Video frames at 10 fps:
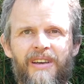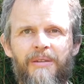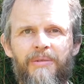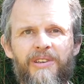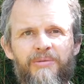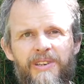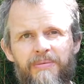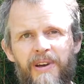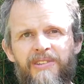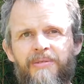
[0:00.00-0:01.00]
Because we're
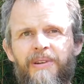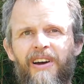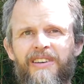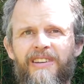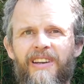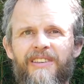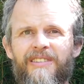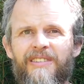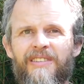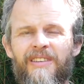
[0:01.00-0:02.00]
supposed to be
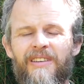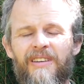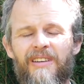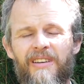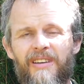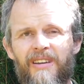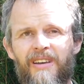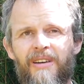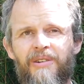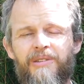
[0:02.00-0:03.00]
isolated.
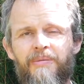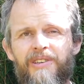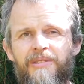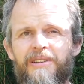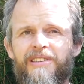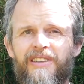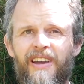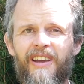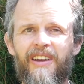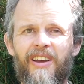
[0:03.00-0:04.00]
We're supposed to be
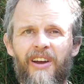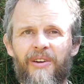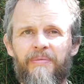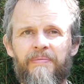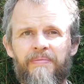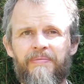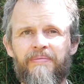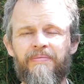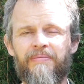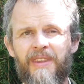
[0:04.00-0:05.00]
staying at home,
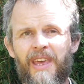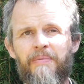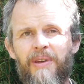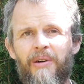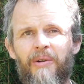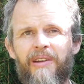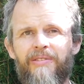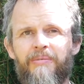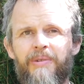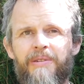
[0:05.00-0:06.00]
keeping away
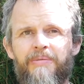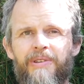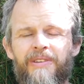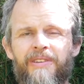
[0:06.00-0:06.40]
from people.